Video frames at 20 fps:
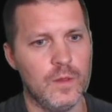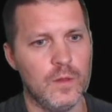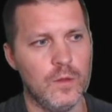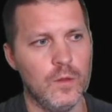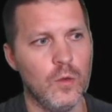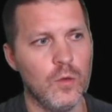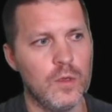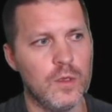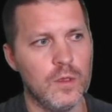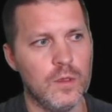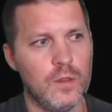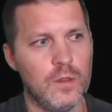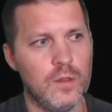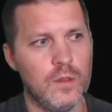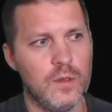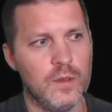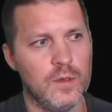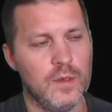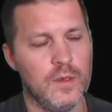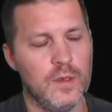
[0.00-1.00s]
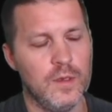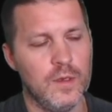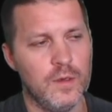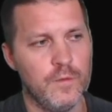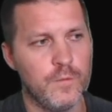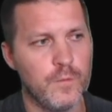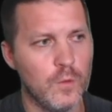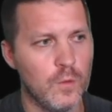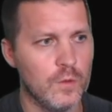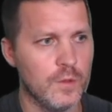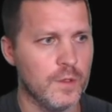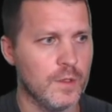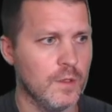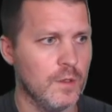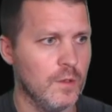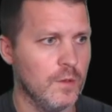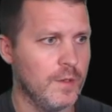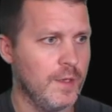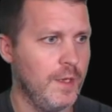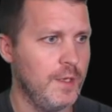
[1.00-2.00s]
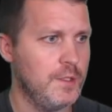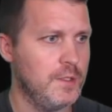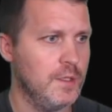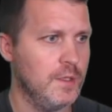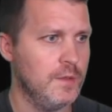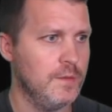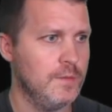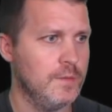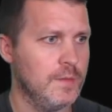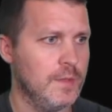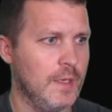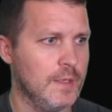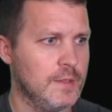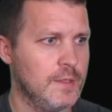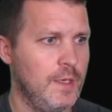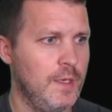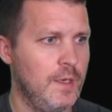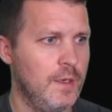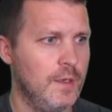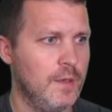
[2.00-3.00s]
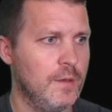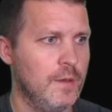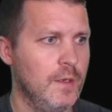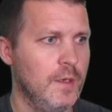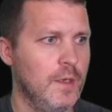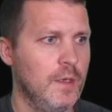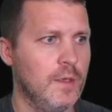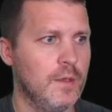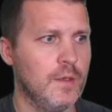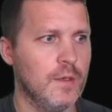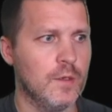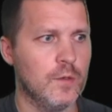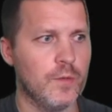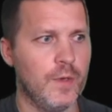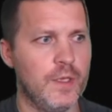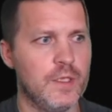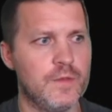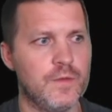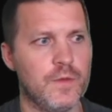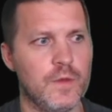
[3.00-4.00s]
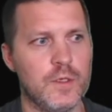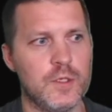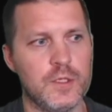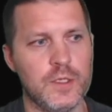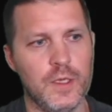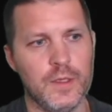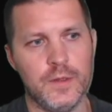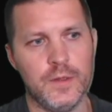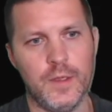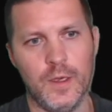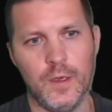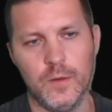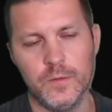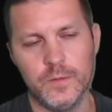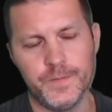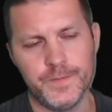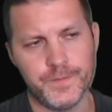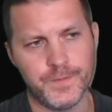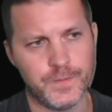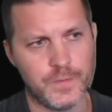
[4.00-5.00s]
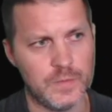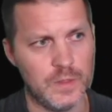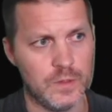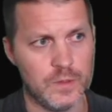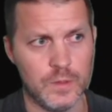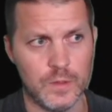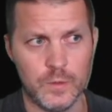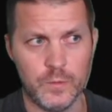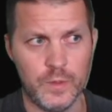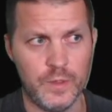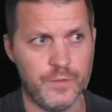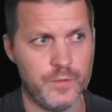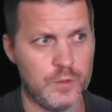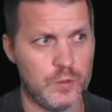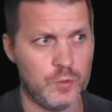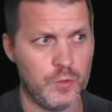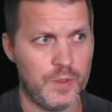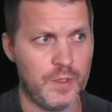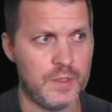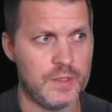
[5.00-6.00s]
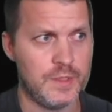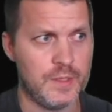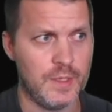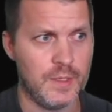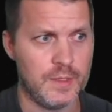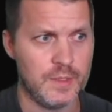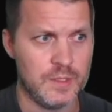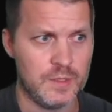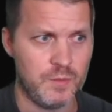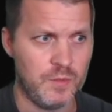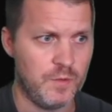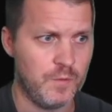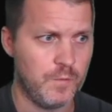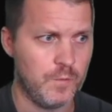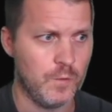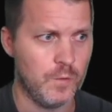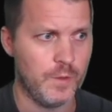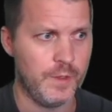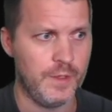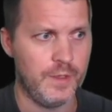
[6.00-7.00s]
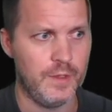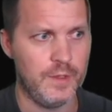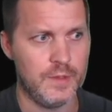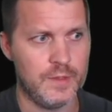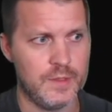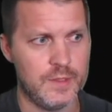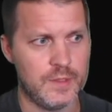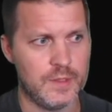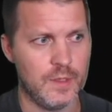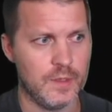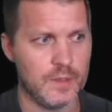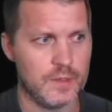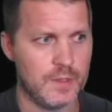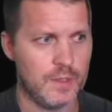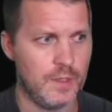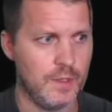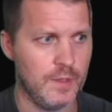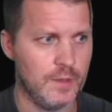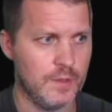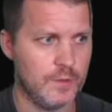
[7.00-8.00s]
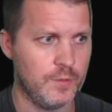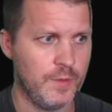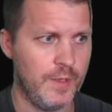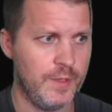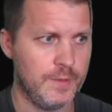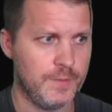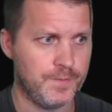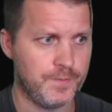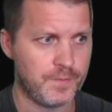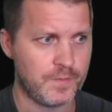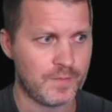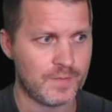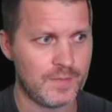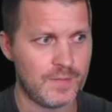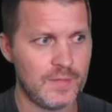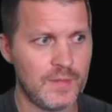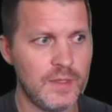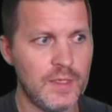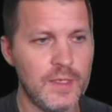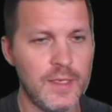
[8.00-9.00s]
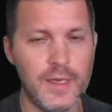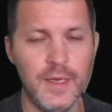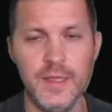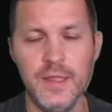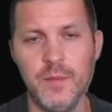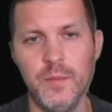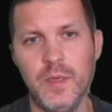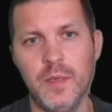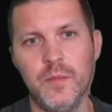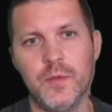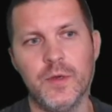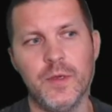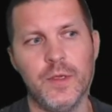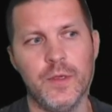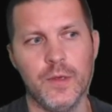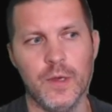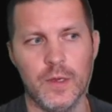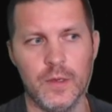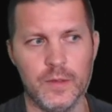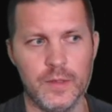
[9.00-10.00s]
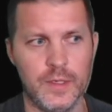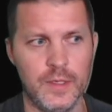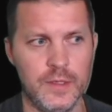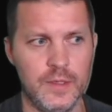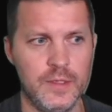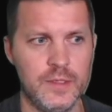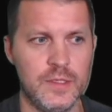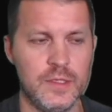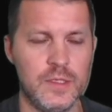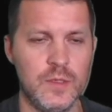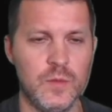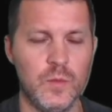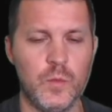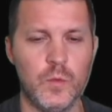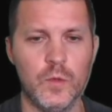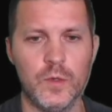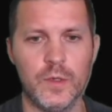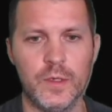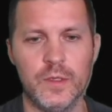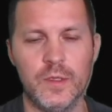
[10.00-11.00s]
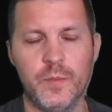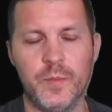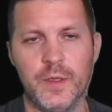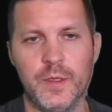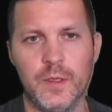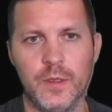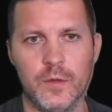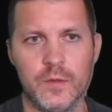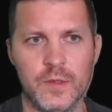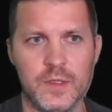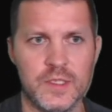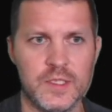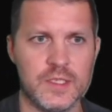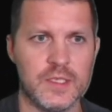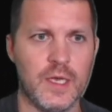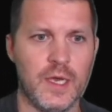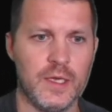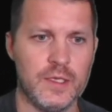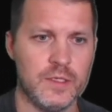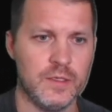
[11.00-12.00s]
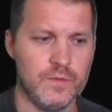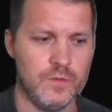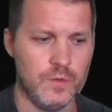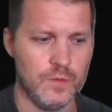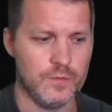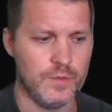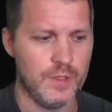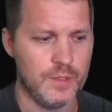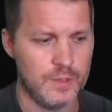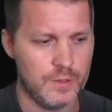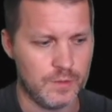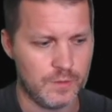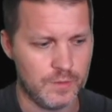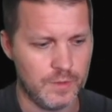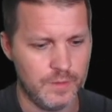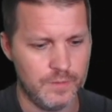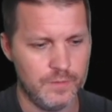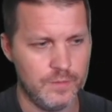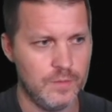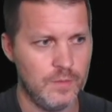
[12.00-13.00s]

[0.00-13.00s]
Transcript: local uh, folder location that's here the graceful shutdown is going to wait for 20 seconds before it starts killing the thread and the memory you allocate. This is important depending on the size of your registry.